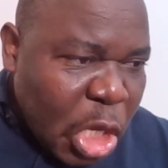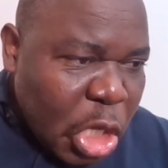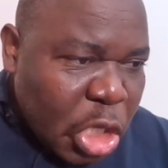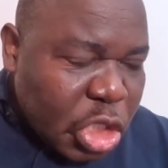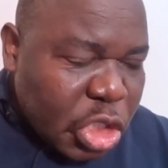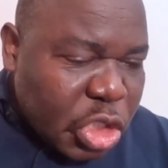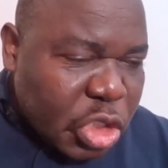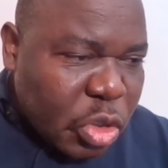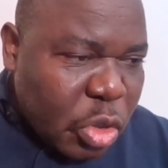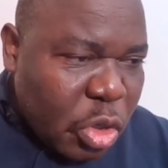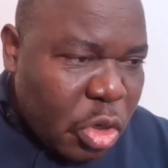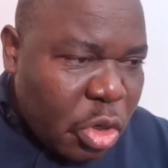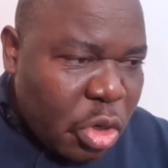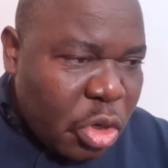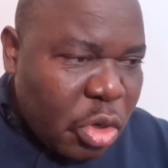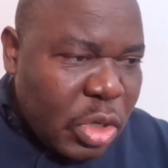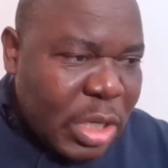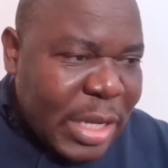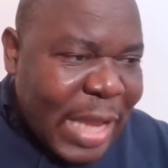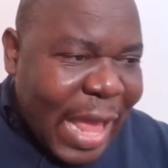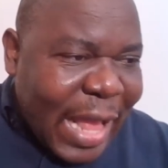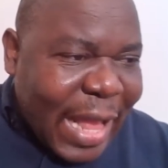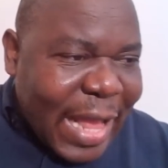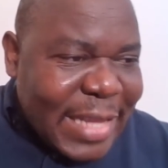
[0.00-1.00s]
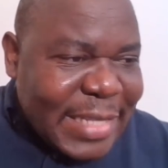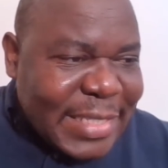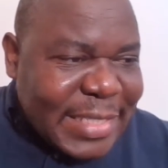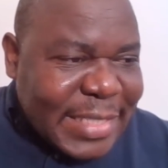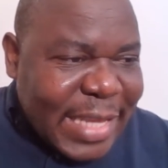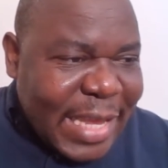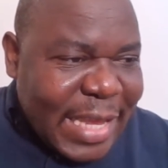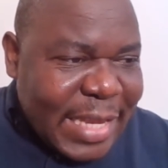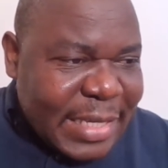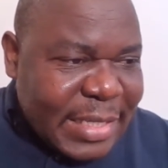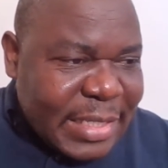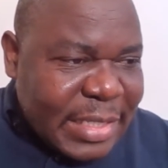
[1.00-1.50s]
So, like I
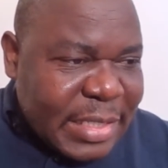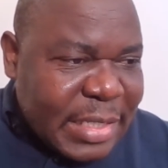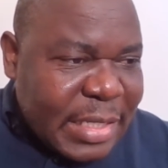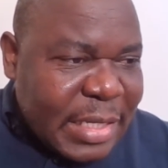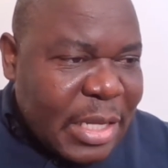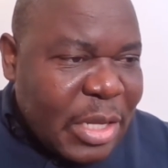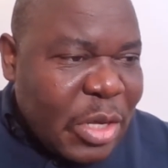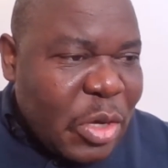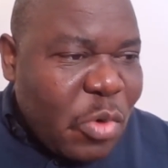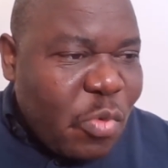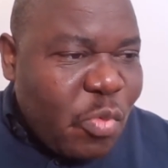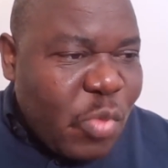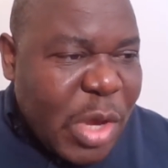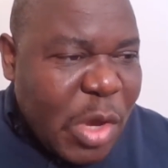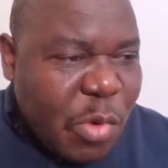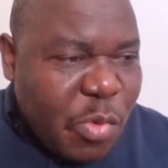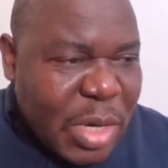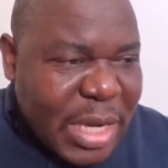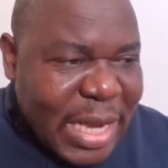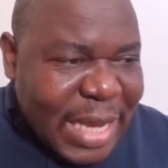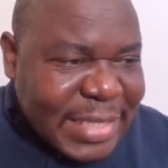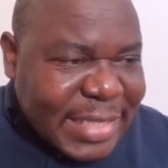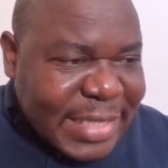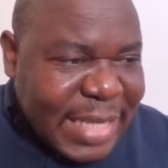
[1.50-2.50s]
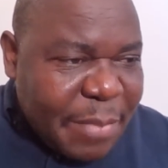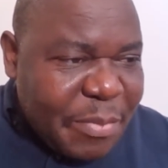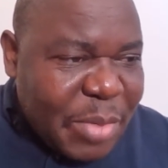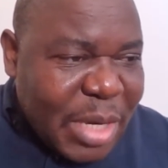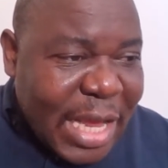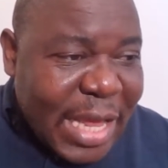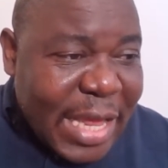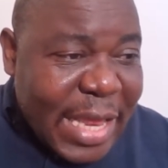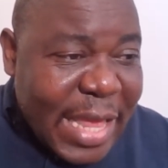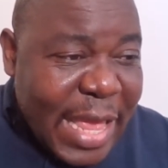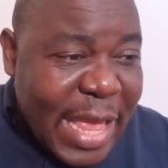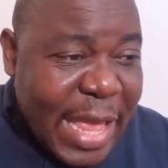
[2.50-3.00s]
said, we will assemble
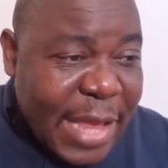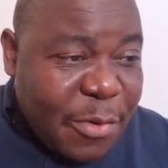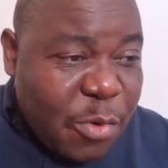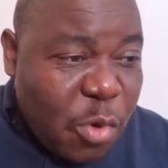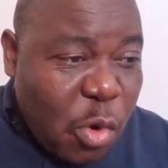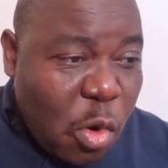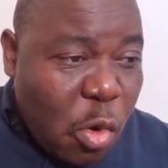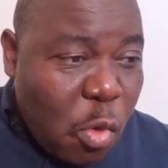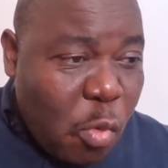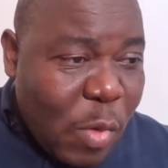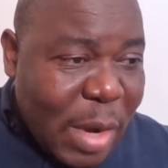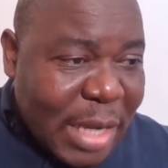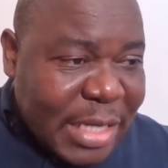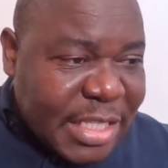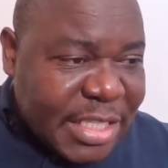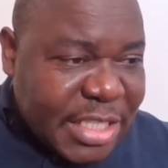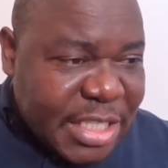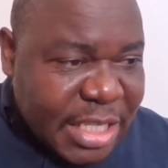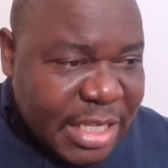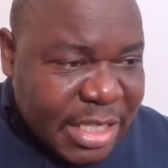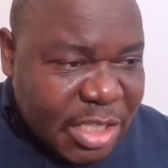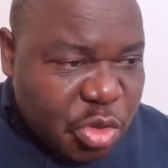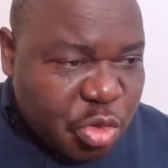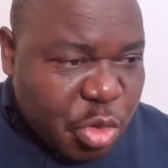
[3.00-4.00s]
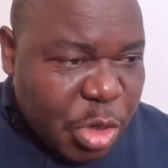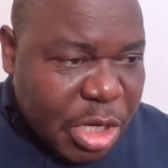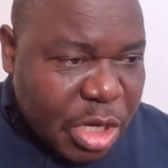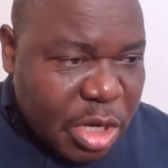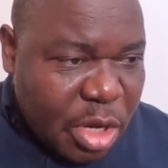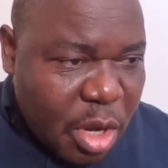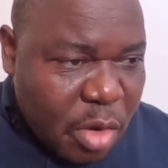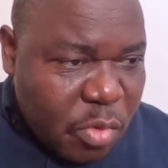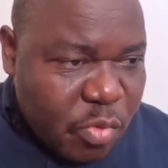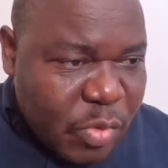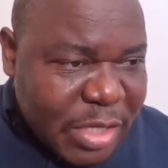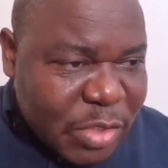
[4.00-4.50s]
at 801 G Street,
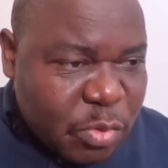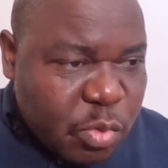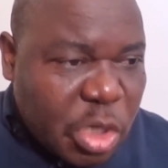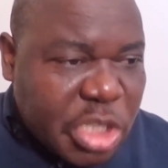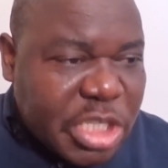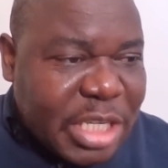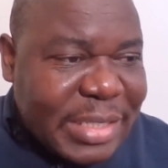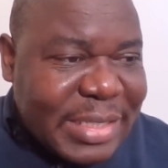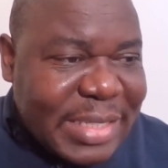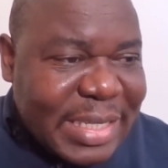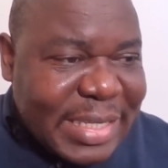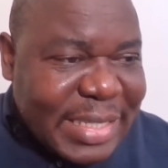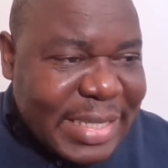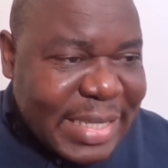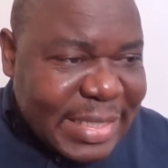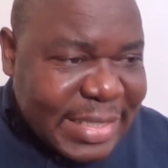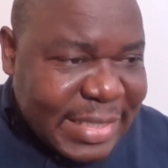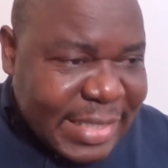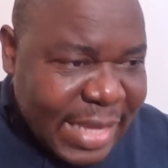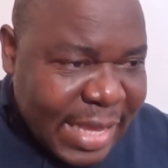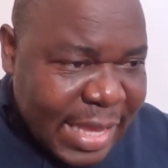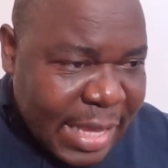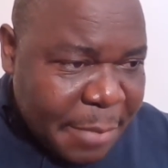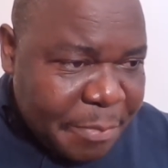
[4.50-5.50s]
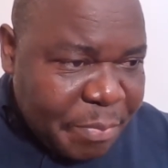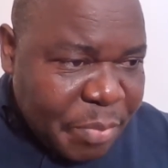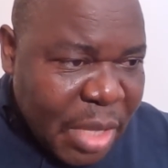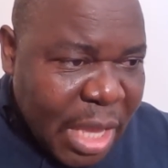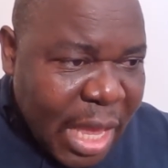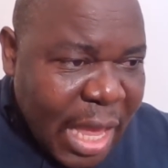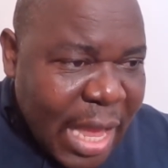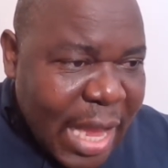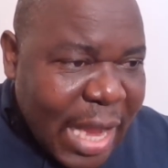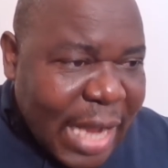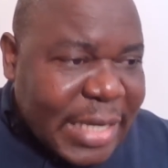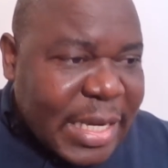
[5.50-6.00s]
Northwest Washington, D.C.
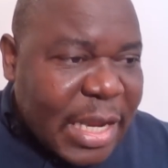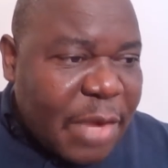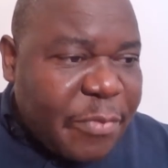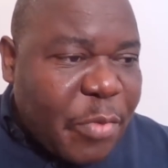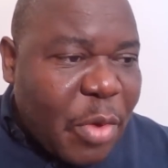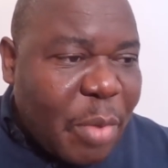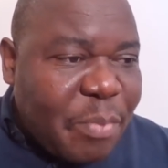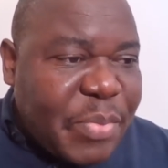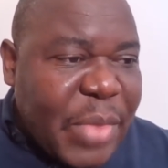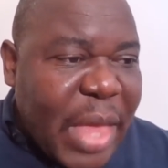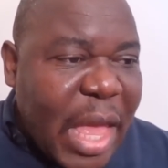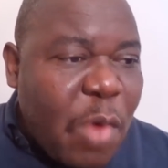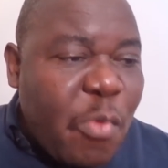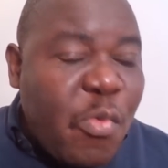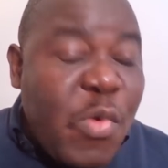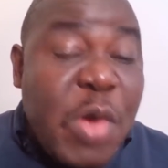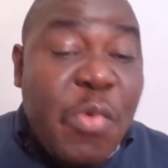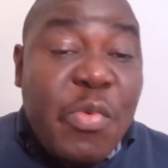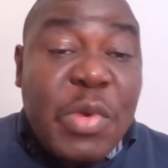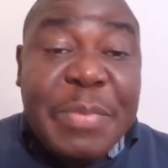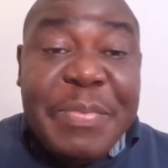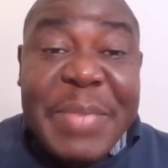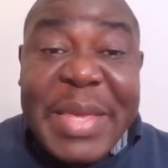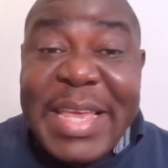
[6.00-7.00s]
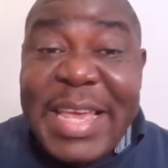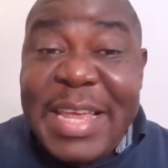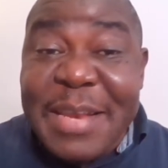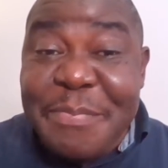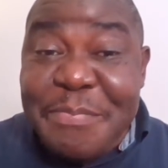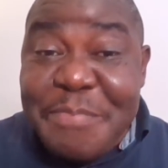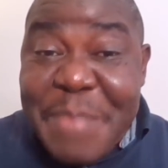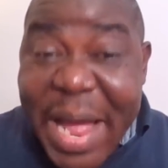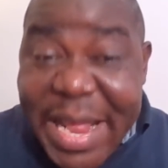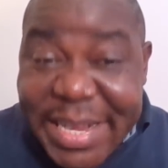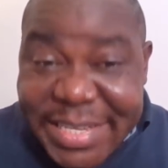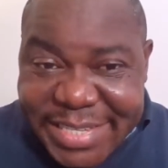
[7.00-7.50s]
And then from there, we will begin
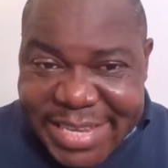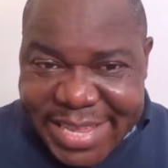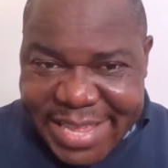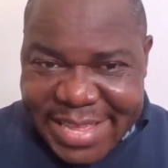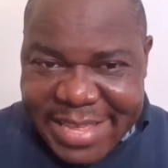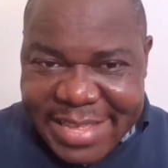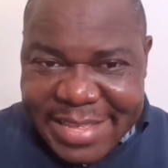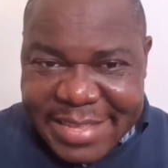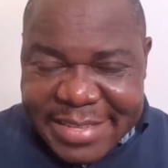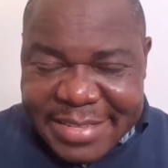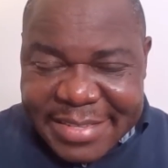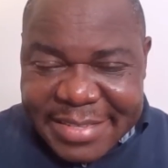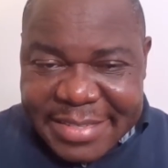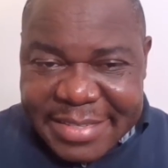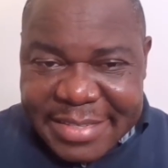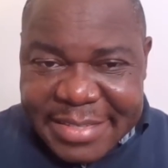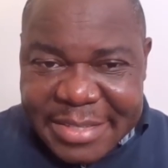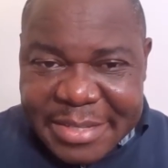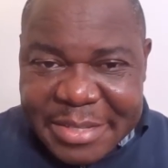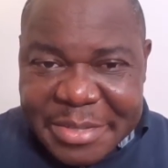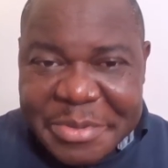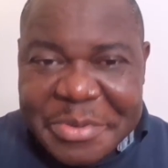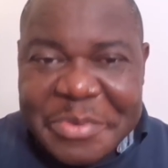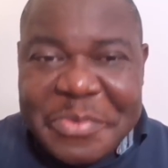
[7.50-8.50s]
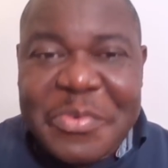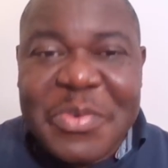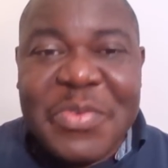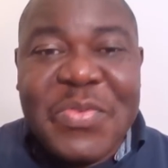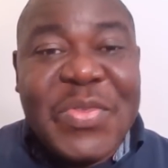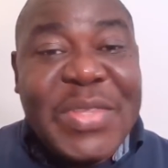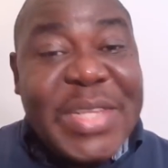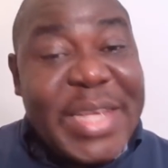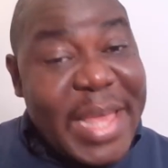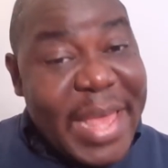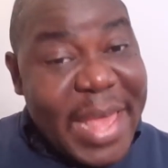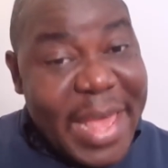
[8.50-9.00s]
marching
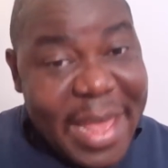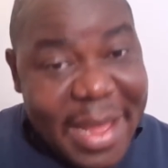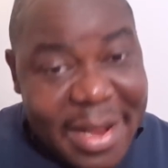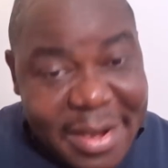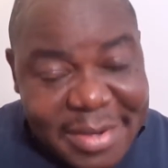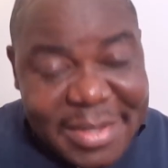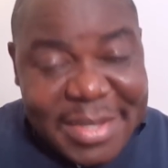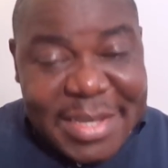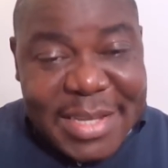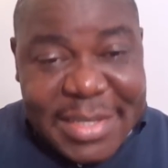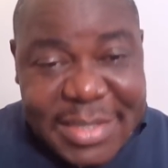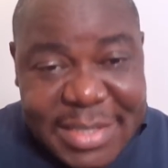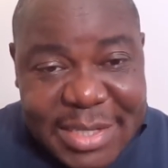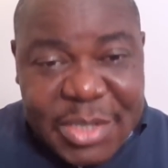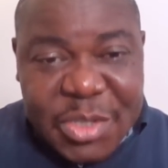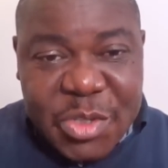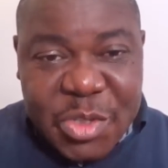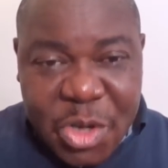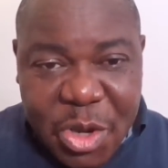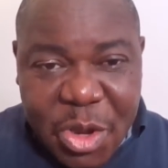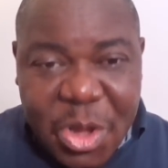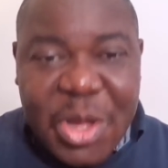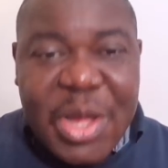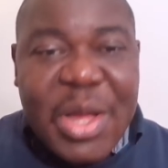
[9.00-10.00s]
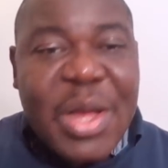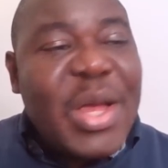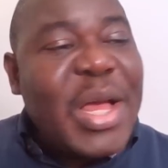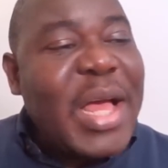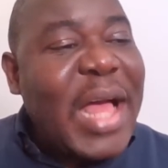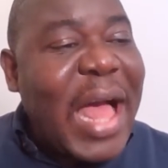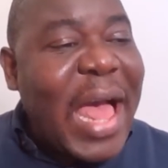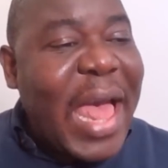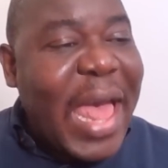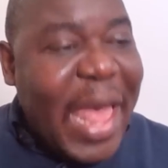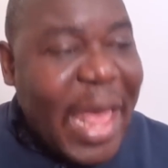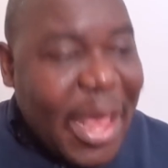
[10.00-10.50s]
with the LED truck
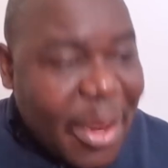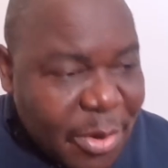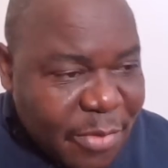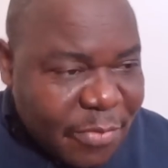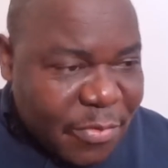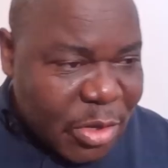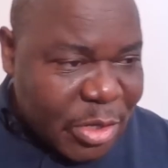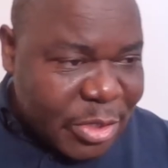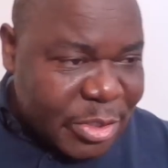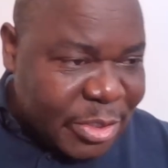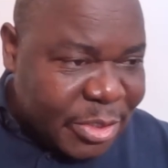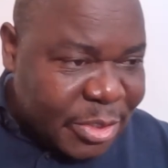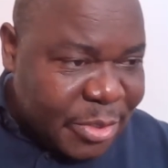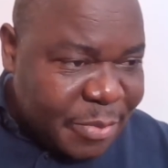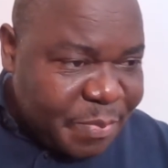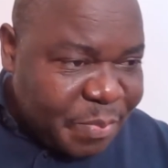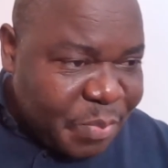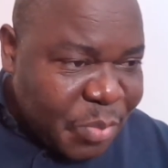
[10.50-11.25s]
ahead of us.